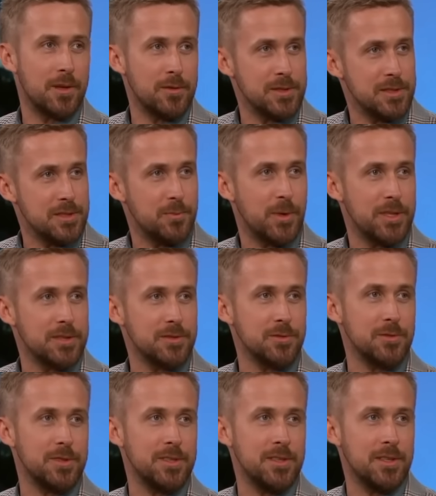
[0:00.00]
so I was in the
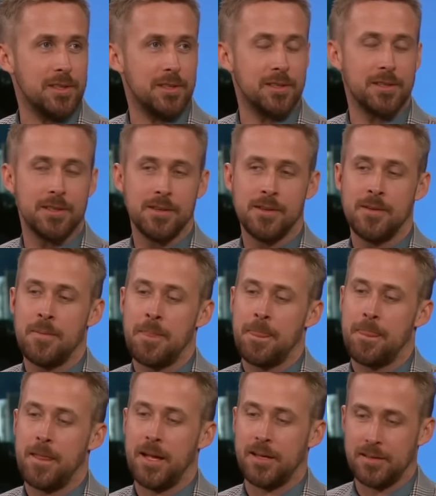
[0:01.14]
spacesuit
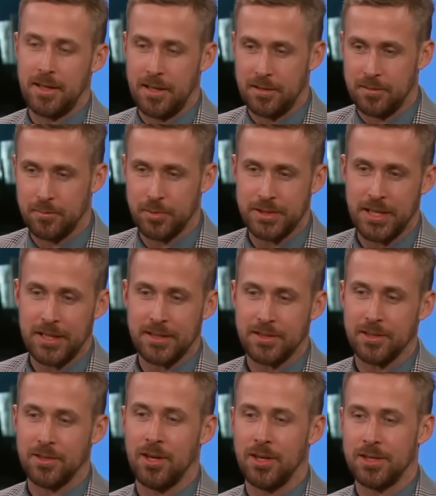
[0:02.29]
and pretending
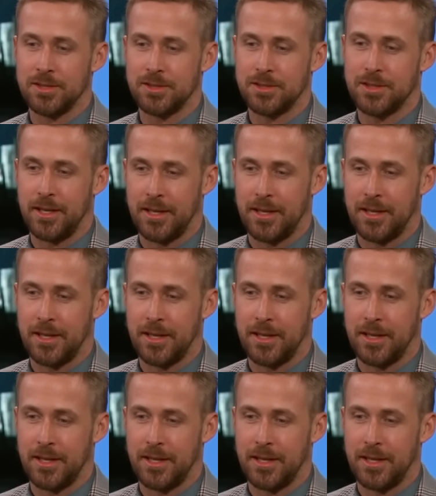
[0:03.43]
to launch.